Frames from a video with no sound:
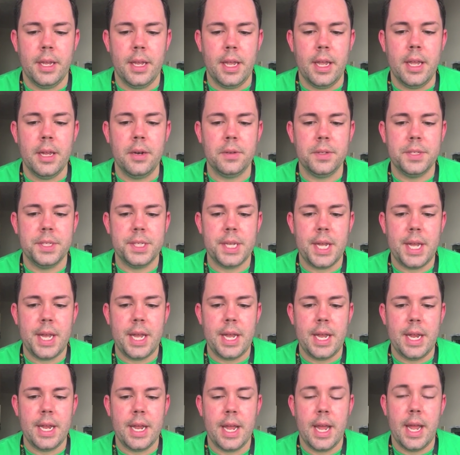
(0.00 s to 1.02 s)
it'll
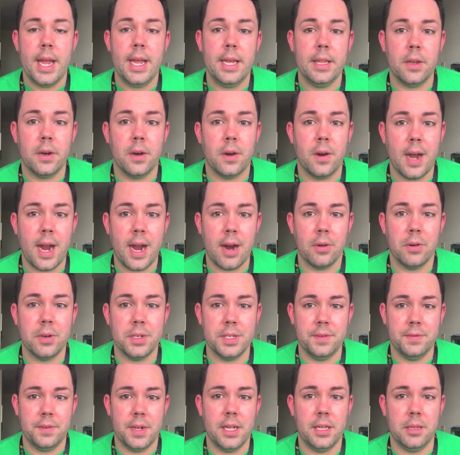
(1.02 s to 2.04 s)
say, hey, there are
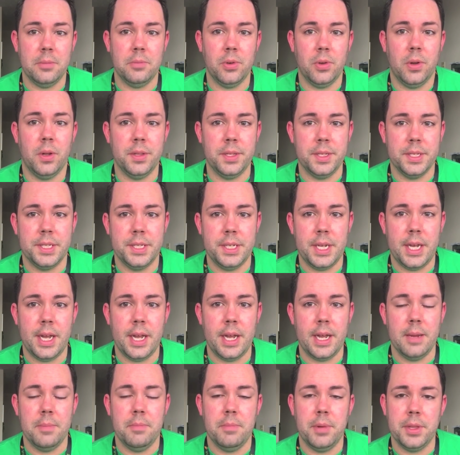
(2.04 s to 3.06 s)
hours available on this
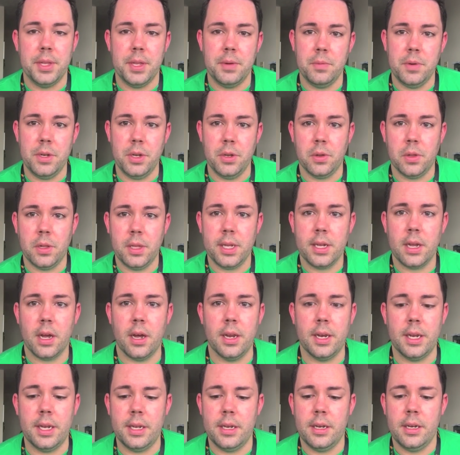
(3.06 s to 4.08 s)
day. But then when you click
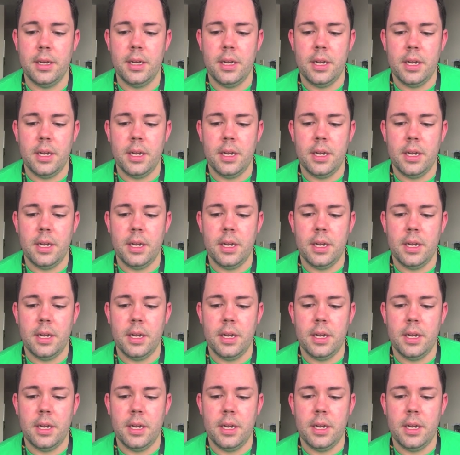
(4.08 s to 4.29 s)
on it,